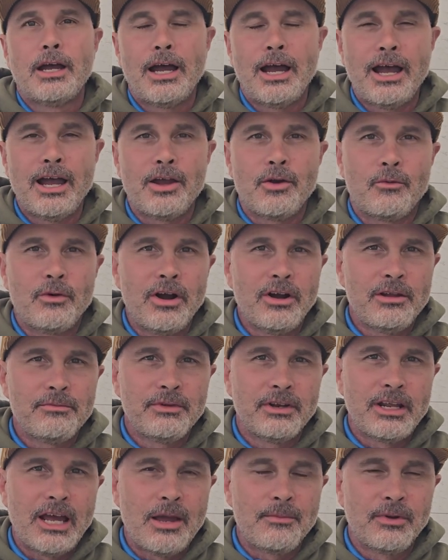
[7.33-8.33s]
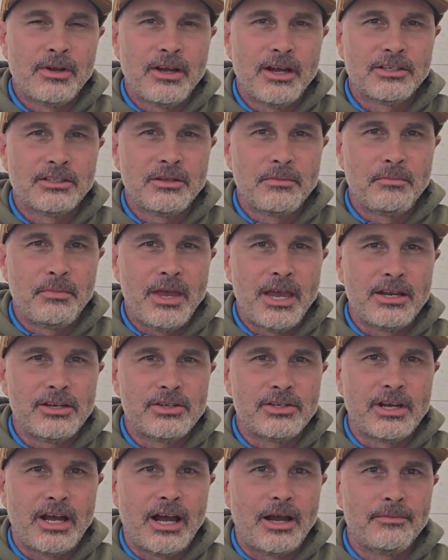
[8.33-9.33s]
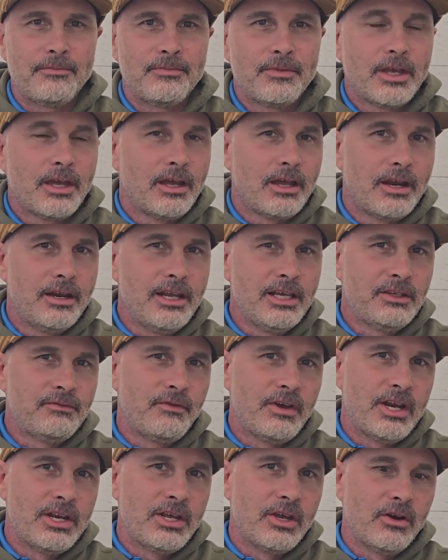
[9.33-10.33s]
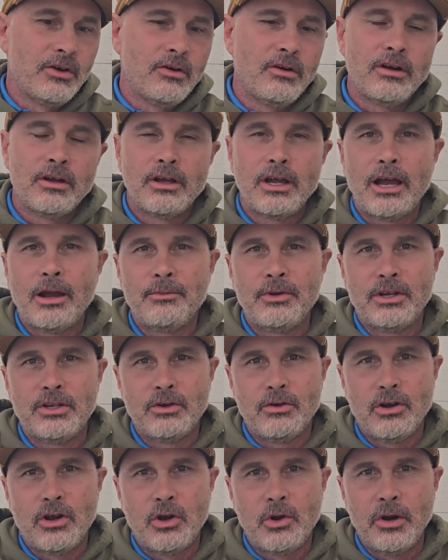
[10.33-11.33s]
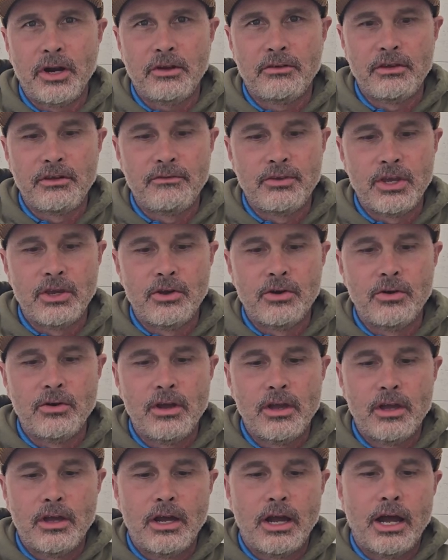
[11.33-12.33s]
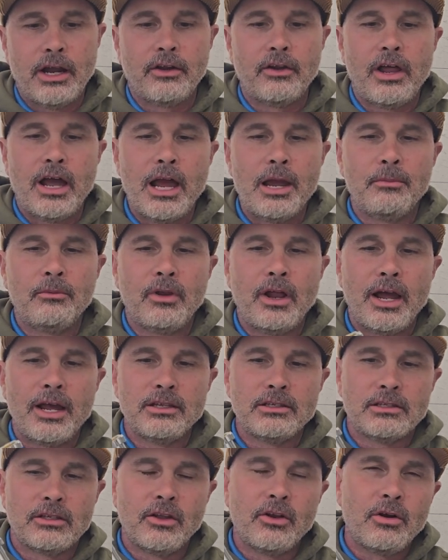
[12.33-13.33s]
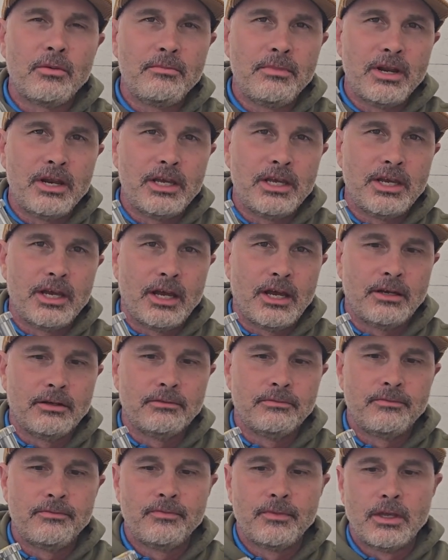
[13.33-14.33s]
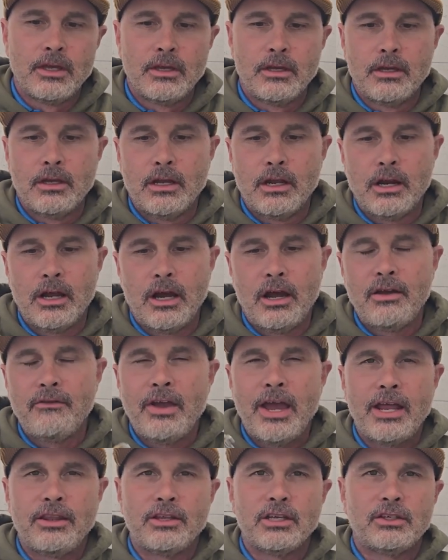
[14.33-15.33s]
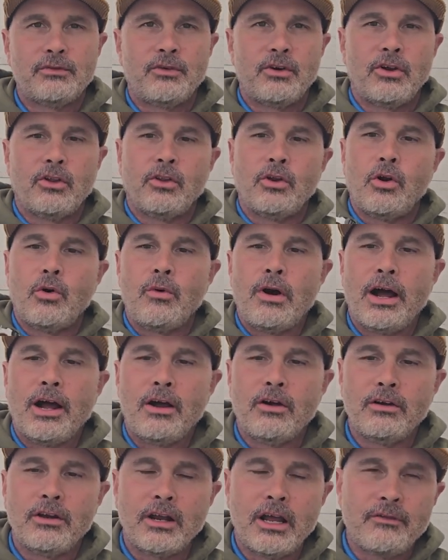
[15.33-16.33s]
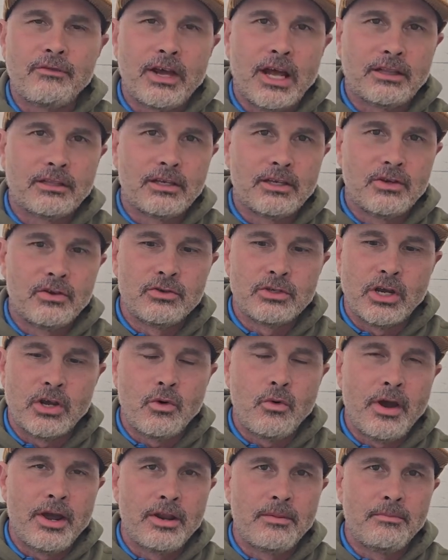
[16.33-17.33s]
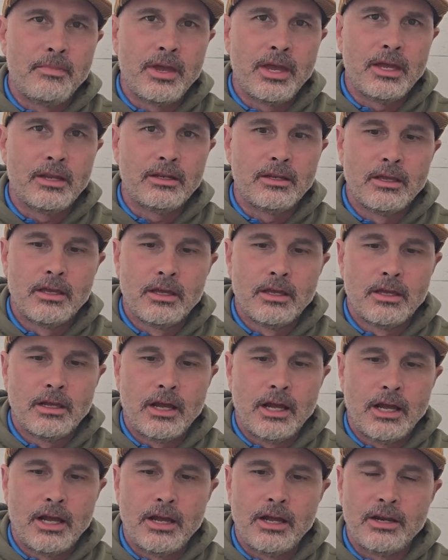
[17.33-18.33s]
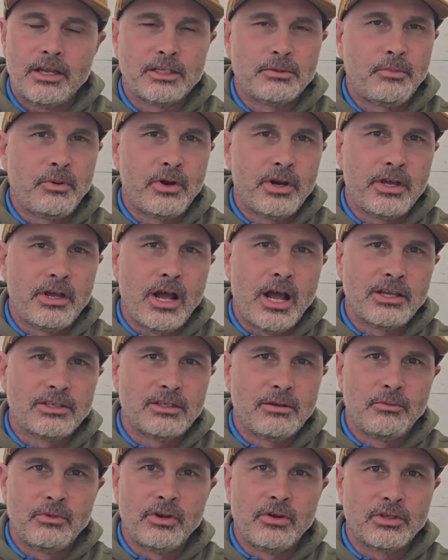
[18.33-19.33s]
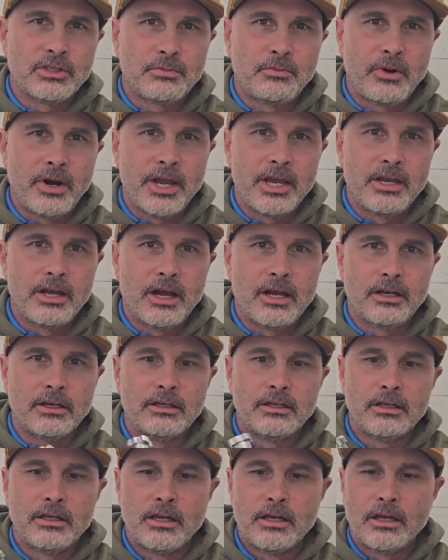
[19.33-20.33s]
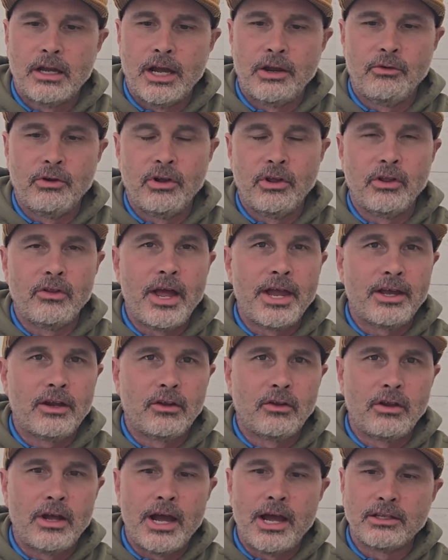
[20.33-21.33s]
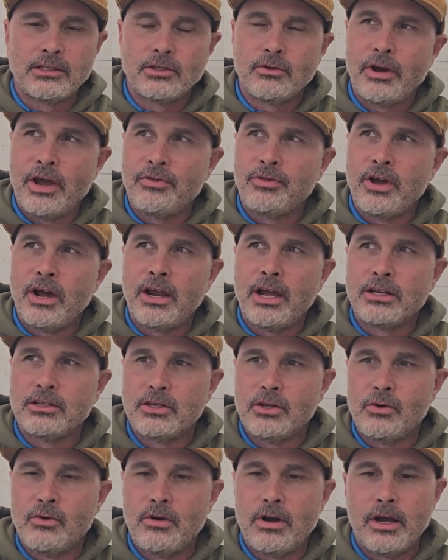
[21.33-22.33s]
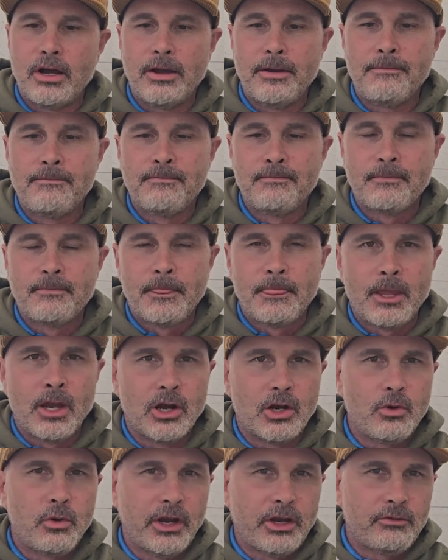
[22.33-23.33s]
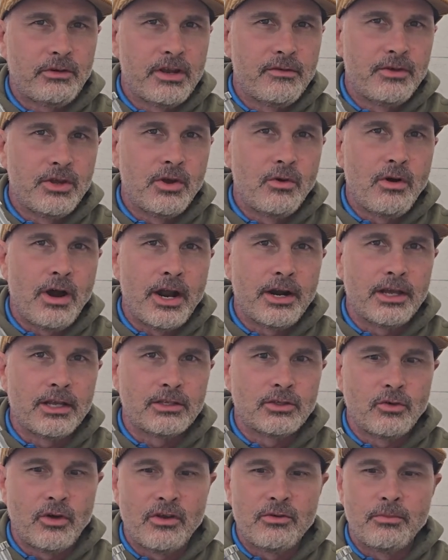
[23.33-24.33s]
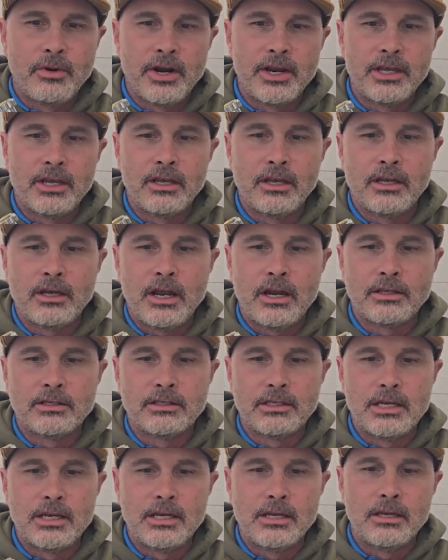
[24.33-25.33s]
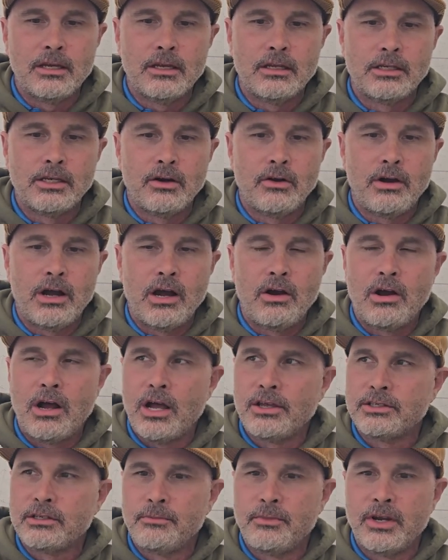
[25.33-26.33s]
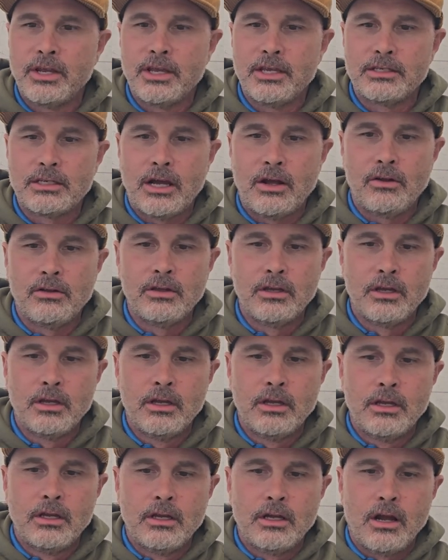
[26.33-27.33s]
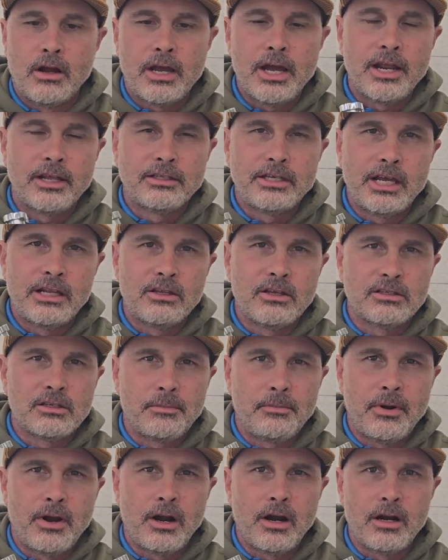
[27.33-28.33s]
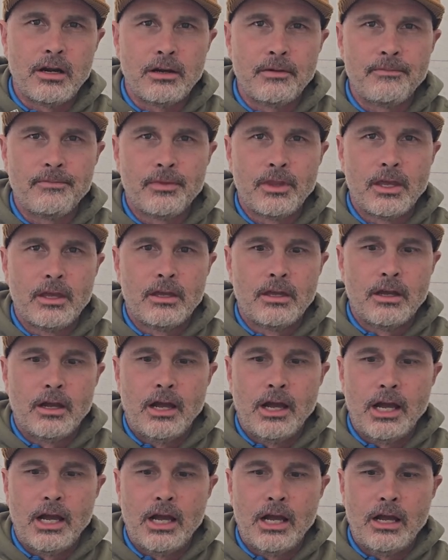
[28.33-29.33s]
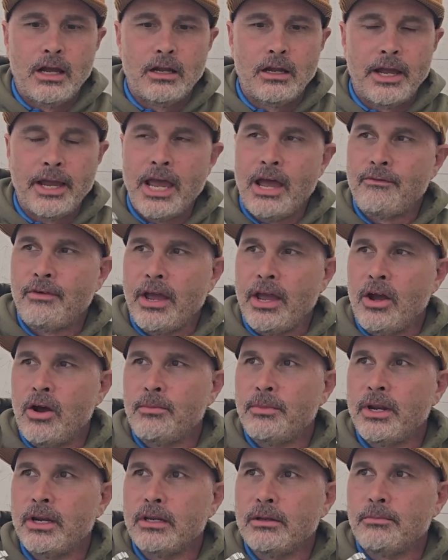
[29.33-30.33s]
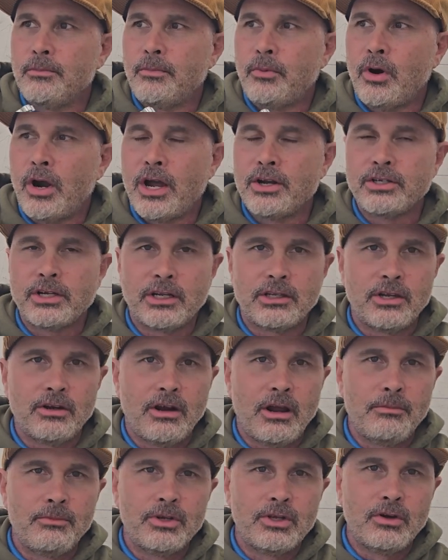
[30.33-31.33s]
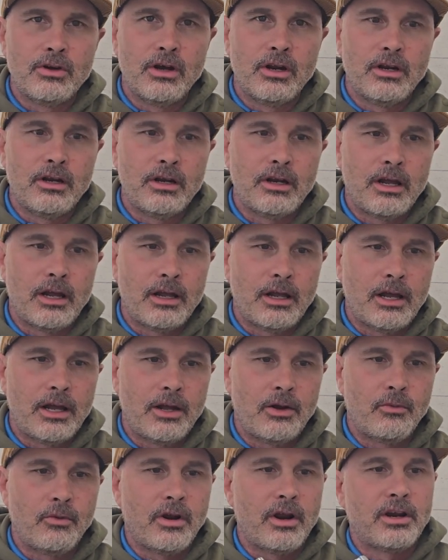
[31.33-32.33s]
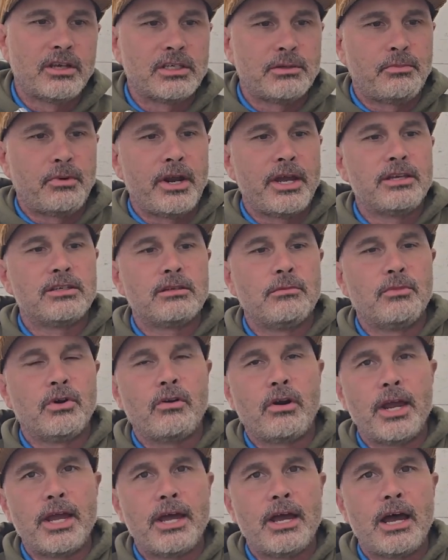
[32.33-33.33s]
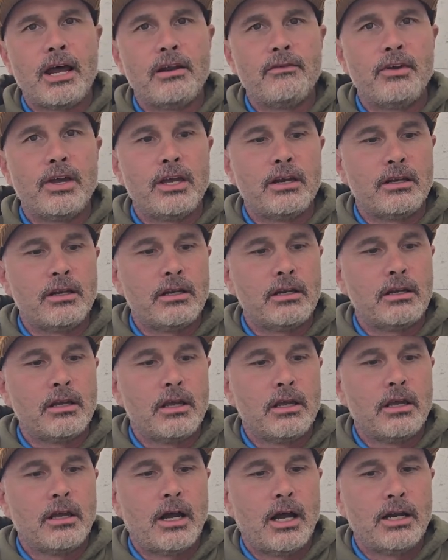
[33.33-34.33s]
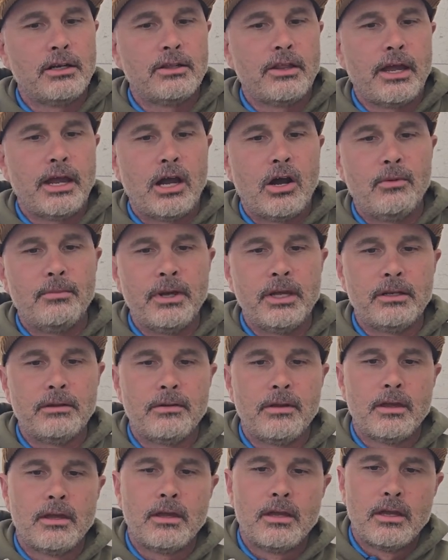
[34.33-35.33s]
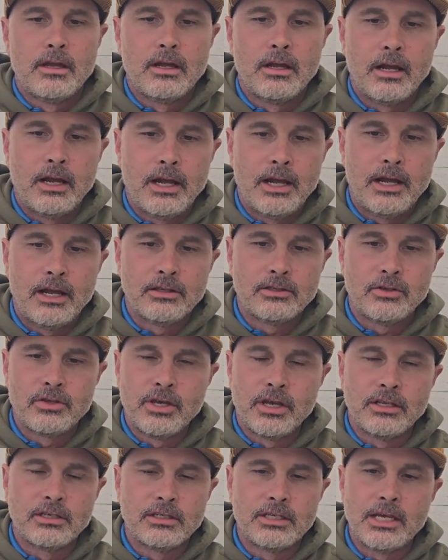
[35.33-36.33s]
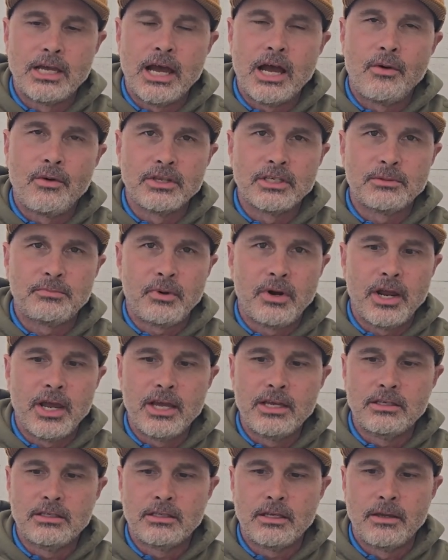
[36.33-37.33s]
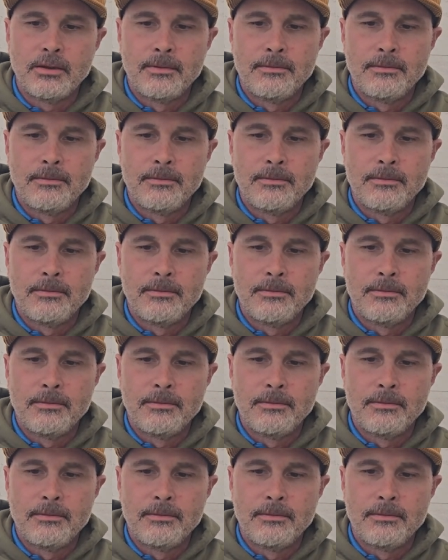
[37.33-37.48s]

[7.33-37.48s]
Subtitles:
Hi, welcome to Diamond Custom Paint Shop. In this video, I'm going to do a quick review on Limeline's little minigun. Now, I've had this for a little while and I've got to use it quite a bit, and it's a pretty awesome little spray gun. I really like it a lot, so I thought I'd do a quick review on it so everybody can kind of see, how awesome it is. I'll kind of take this apart. I have a helmet project here I'm doing. We're going to spray some gray out of it onto the helmet. So you can see how it sprays.